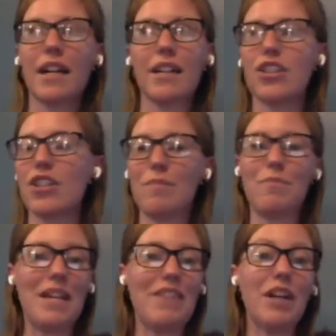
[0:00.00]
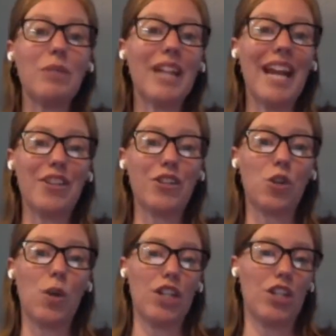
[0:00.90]
just be available to answer
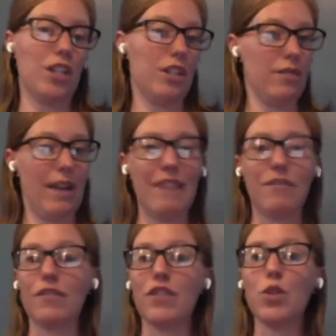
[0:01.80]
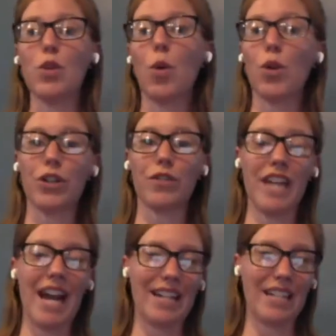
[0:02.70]
questions, right? Review the order of
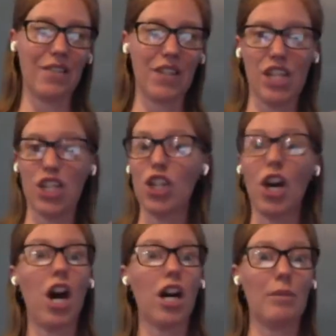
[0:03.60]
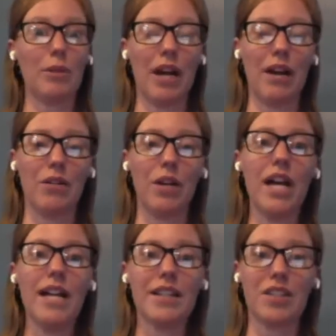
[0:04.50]
the activities, talk about how
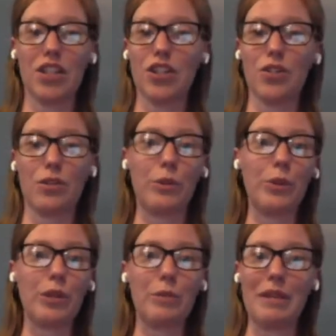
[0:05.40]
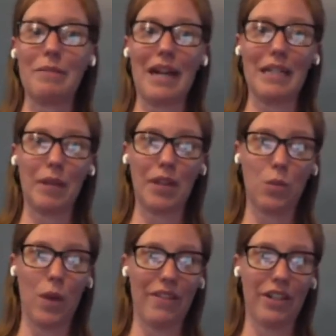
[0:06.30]
decisions or route could be impacted by
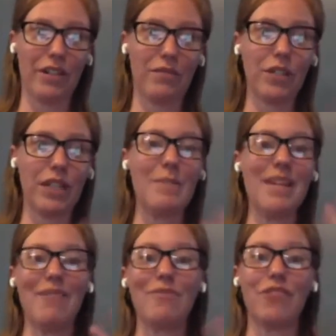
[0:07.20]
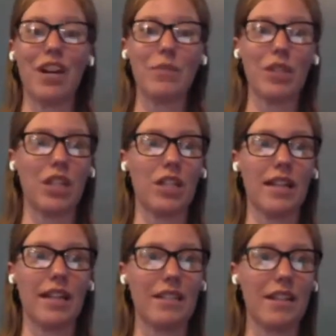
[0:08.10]
the weather, really be upfront with a lot
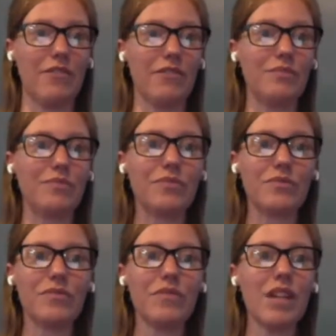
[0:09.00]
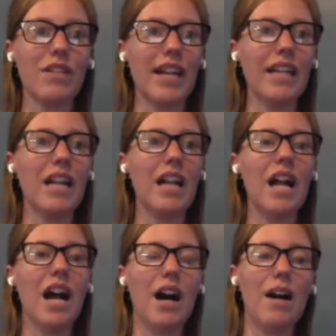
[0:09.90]
of that stuff, right?
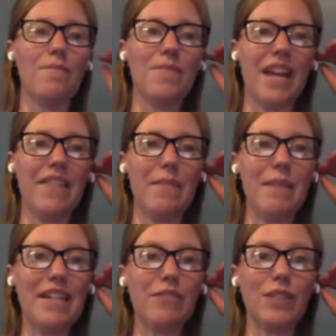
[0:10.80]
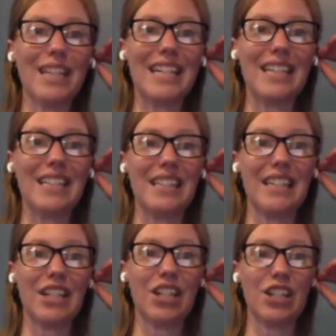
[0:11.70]
And then make it really
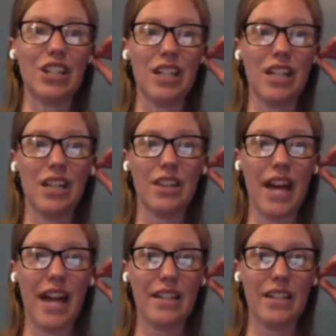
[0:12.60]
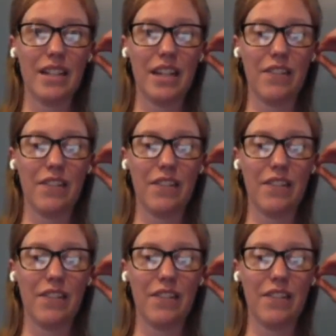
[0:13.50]
clear that if